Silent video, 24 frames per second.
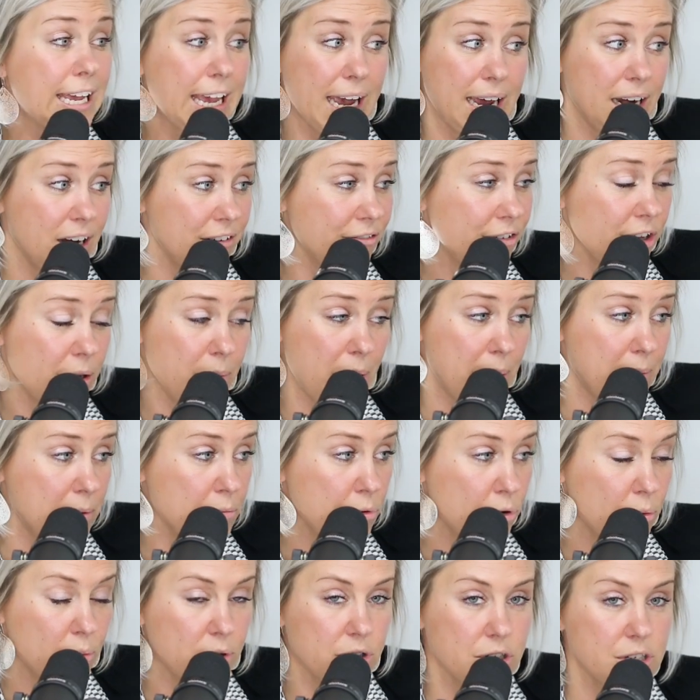get it for the baby
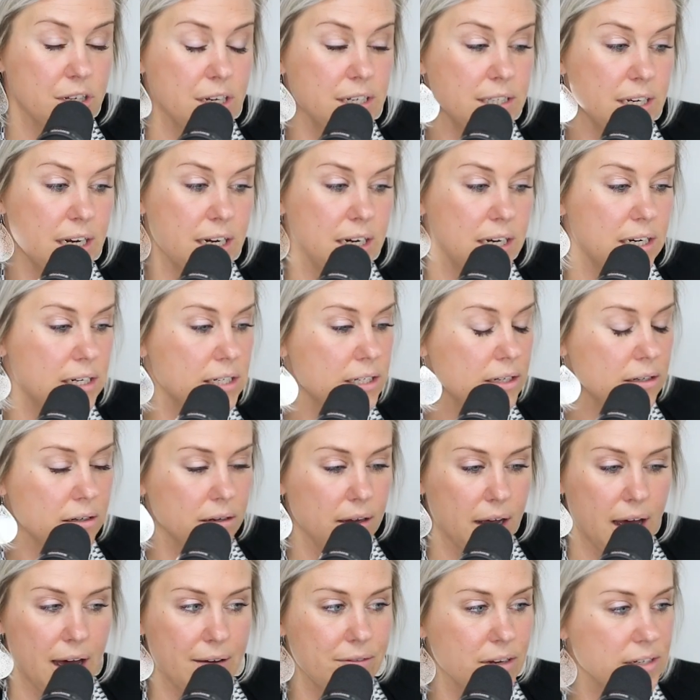boomers because they need to
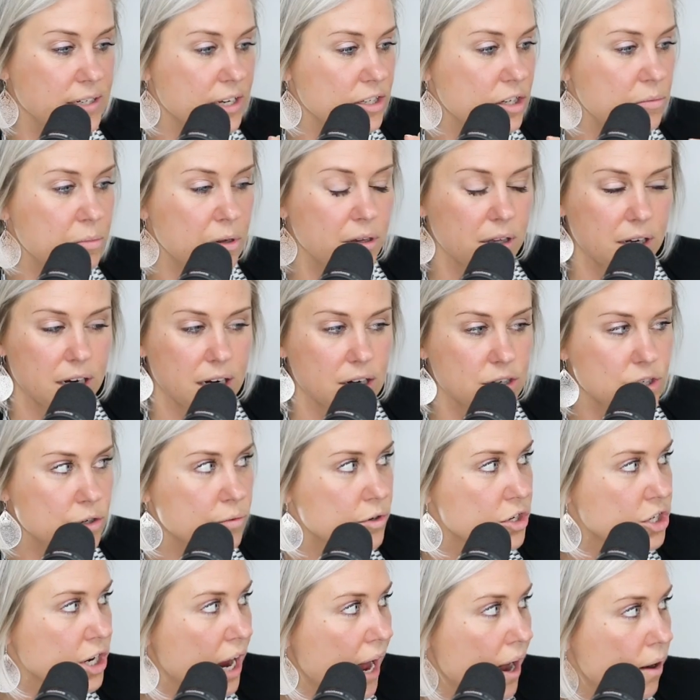have accessibility into
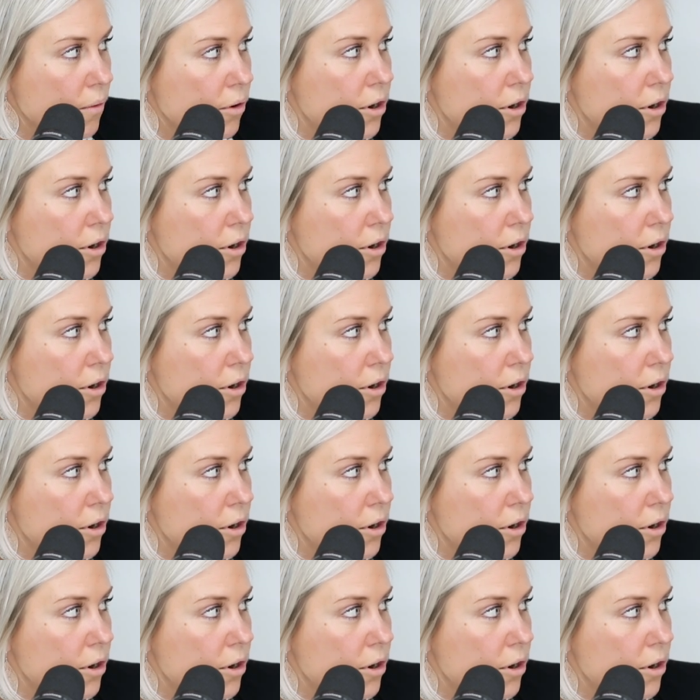a shower.